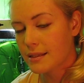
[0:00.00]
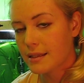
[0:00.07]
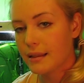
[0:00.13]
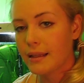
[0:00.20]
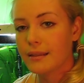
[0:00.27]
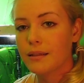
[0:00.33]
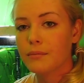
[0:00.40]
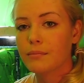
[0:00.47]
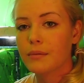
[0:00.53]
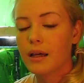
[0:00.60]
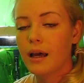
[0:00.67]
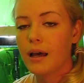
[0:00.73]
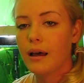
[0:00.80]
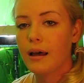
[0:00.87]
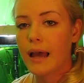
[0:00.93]
and let them
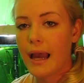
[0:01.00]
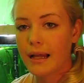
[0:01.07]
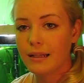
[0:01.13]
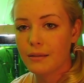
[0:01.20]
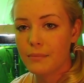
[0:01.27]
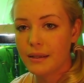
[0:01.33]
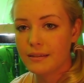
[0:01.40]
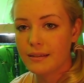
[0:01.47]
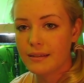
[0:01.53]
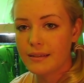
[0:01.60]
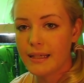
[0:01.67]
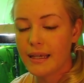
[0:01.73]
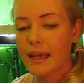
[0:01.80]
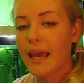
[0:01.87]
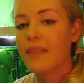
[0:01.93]
acclimate to the
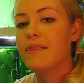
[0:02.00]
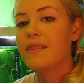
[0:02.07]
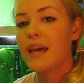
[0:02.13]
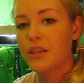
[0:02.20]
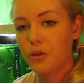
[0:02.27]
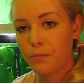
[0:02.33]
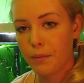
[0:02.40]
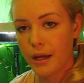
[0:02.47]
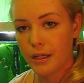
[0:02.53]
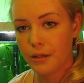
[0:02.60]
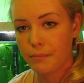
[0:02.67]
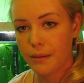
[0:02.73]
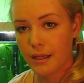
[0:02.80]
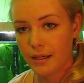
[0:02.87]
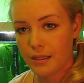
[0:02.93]
tank, and then you buy your
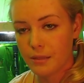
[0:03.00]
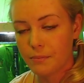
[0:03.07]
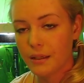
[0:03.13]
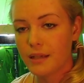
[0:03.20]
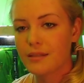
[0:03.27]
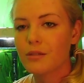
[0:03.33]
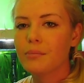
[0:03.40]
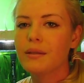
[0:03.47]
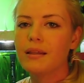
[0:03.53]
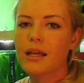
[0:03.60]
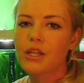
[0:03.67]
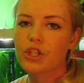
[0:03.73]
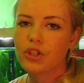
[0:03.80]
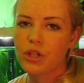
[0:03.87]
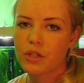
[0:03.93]
bettas, because it'll be
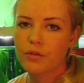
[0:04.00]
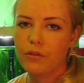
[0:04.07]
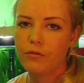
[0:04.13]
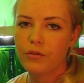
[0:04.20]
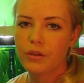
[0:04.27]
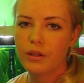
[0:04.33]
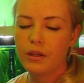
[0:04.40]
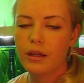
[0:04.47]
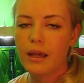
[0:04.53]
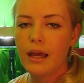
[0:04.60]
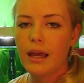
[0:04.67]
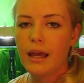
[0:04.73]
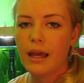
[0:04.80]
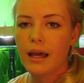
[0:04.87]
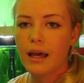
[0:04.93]
less stressful for the
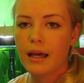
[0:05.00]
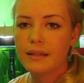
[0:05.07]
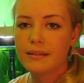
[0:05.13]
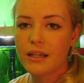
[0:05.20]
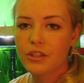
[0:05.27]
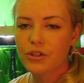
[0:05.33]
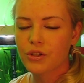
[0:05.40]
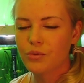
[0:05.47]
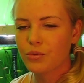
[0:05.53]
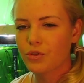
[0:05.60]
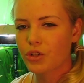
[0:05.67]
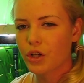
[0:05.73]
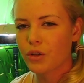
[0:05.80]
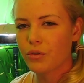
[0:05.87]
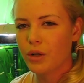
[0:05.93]
tetras, which
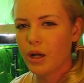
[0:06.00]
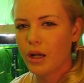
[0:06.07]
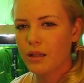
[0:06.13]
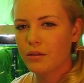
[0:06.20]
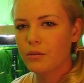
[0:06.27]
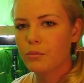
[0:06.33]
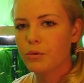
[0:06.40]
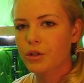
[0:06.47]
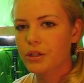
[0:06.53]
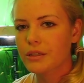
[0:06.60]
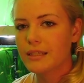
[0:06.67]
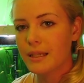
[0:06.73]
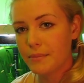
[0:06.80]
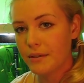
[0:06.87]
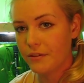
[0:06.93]
are a little more
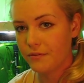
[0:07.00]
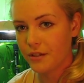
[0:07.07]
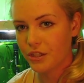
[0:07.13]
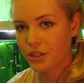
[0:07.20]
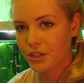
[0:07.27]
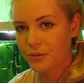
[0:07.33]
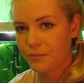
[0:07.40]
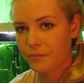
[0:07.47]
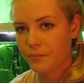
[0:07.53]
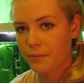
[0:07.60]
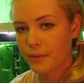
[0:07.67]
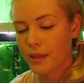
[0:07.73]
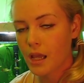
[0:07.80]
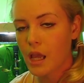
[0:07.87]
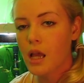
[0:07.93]
timid fish.
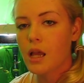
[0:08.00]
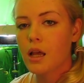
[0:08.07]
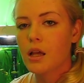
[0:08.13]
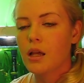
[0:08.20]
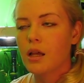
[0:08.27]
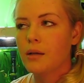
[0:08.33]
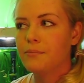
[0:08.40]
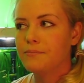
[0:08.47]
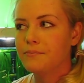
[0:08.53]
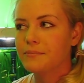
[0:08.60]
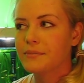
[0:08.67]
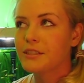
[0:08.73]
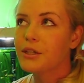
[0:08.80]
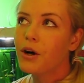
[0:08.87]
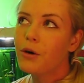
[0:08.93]

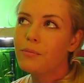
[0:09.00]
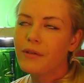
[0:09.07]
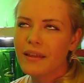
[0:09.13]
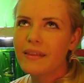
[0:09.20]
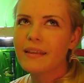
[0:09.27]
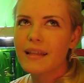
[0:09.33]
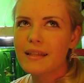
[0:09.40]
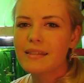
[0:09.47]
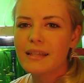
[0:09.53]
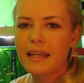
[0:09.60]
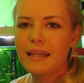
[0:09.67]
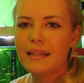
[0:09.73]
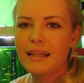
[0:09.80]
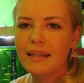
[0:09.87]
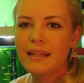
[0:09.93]
So I think that's
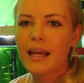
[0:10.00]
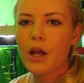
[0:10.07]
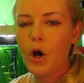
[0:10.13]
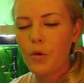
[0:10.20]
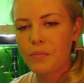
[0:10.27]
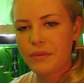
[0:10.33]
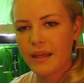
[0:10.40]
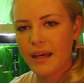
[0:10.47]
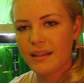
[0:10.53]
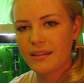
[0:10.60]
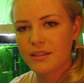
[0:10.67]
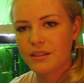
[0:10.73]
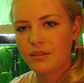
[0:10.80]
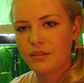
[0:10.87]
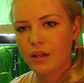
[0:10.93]
it, and I hope that
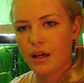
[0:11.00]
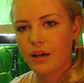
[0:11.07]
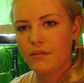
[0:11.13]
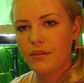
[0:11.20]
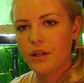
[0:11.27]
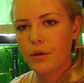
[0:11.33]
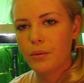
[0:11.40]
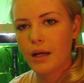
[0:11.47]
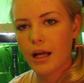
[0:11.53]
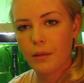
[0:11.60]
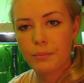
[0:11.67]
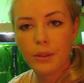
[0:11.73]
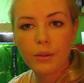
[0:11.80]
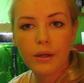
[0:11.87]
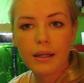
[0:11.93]
this video will
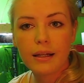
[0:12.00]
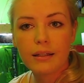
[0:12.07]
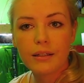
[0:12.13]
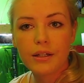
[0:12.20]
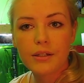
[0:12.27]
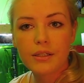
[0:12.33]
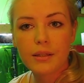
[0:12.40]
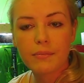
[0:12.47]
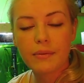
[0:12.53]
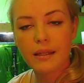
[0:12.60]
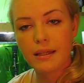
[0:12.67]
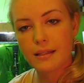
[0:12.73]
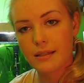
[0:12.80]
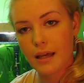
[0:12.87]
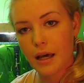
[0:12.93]
help you and clear some
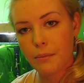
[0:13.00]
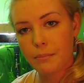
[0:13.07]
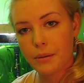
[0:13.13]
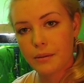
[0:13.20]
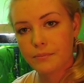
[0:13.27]
things up.